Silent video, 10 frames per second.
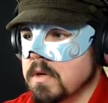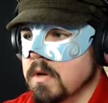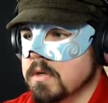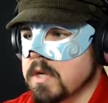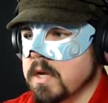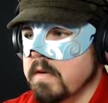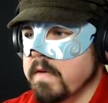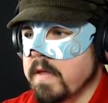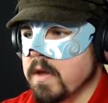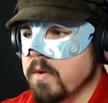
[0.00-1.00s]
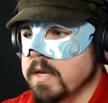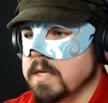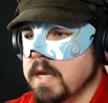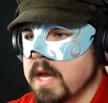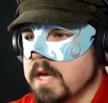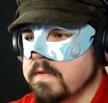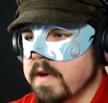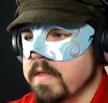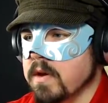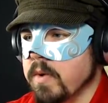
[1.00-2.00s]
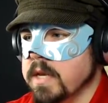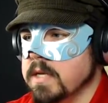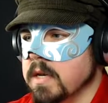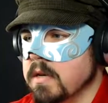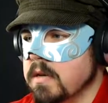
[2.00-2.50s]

Looks like he found the Quentin. Yeah, he's found the Quentin.